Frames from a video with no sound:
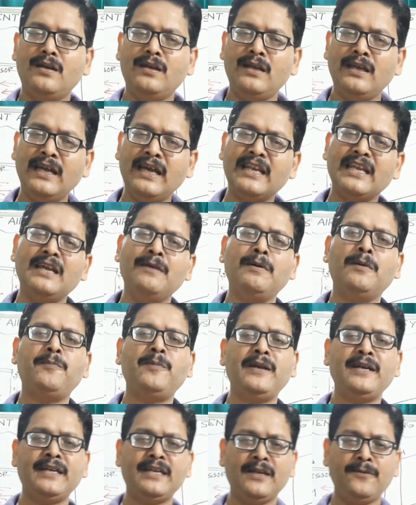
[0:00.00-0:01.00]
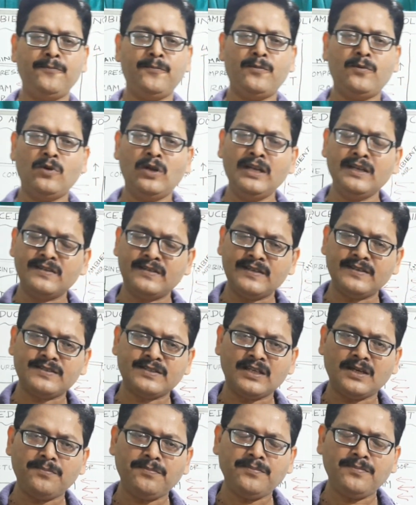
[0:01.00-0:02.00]
air evaporative cooling
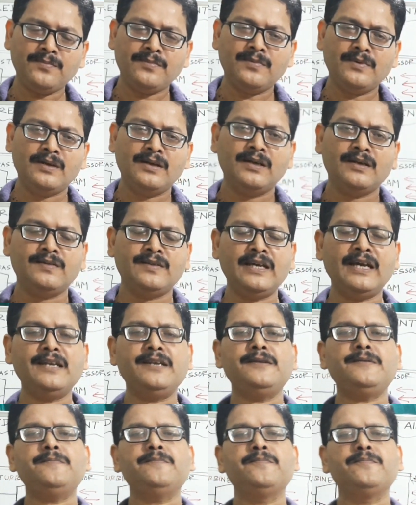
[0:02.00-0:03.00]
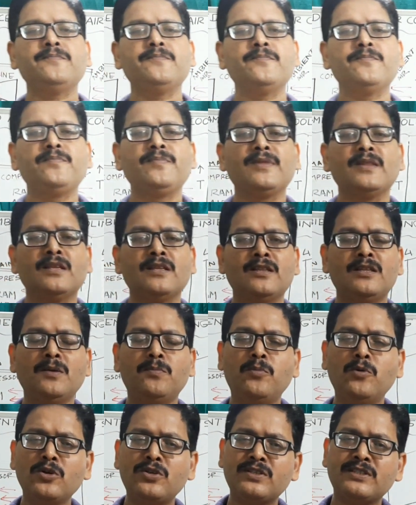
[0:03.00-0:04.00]
system, then the
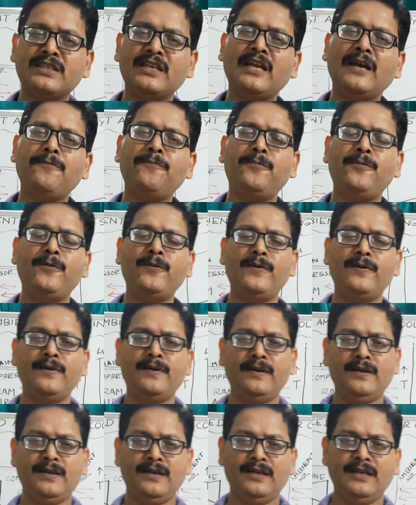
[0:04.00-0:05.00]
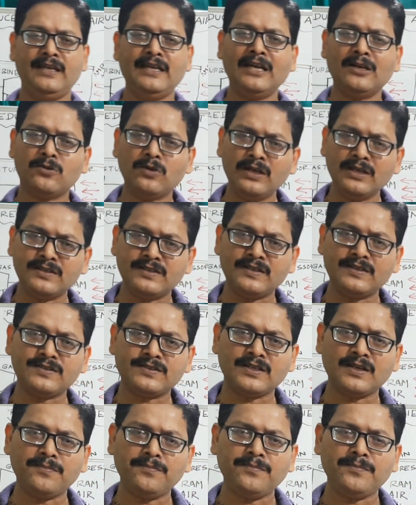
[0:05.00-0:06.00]
bootstrap air cooling
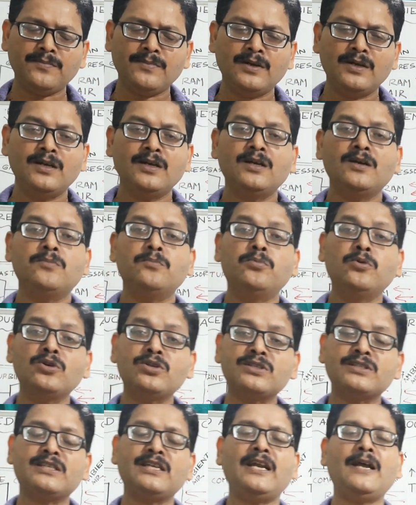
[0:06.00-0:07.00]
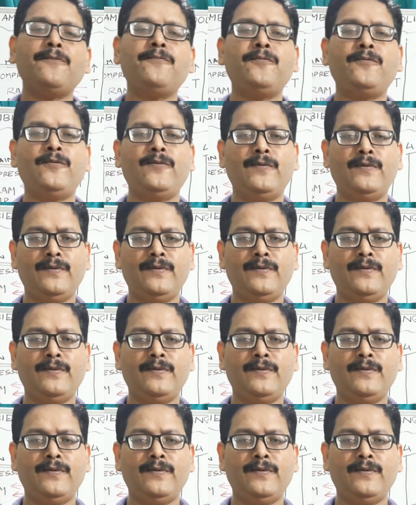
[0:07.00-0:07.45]
system, bootstrap